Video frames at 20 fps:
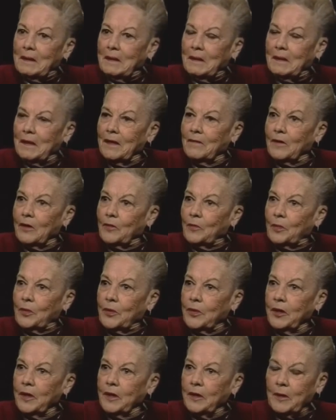level of
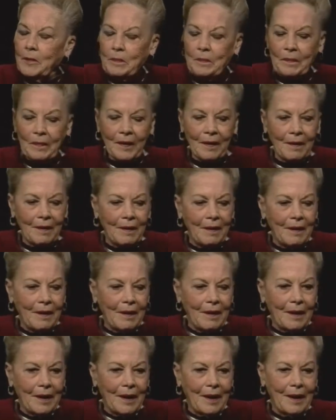prayer.
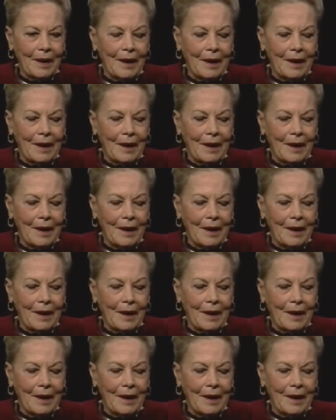Mm-hmm.